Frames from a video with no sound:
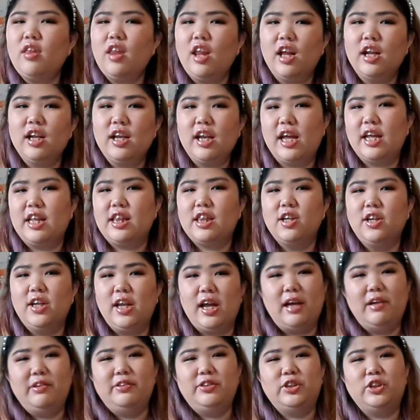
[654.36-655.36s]
like the
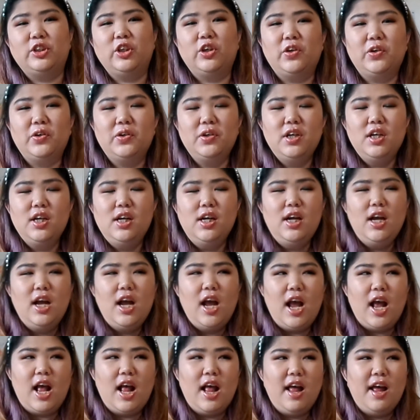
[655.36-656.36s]
live show,
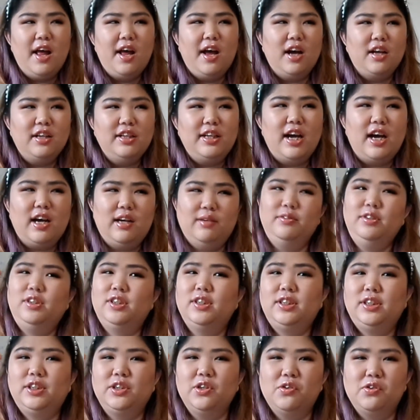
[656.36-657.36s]
and yeah, I'm
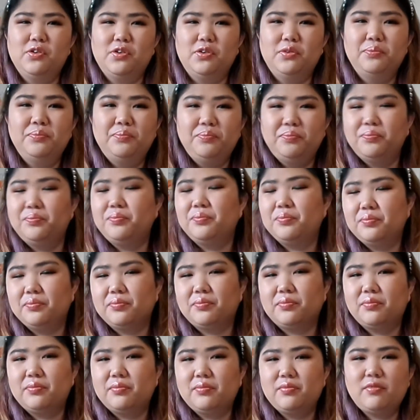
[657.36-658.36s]
just so
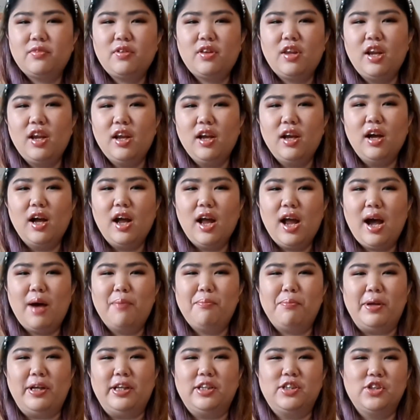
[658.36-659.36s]

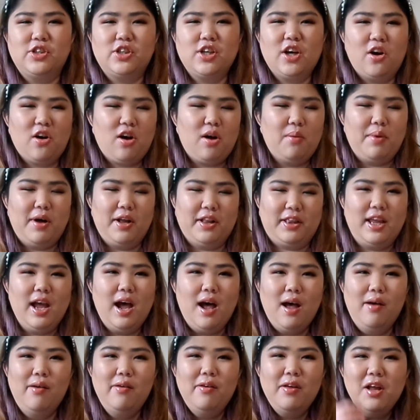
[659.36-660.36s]
happy to talk about
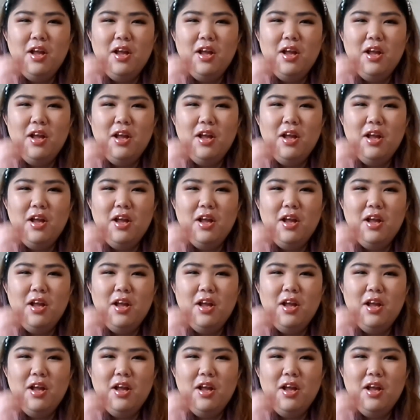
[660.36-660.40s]
that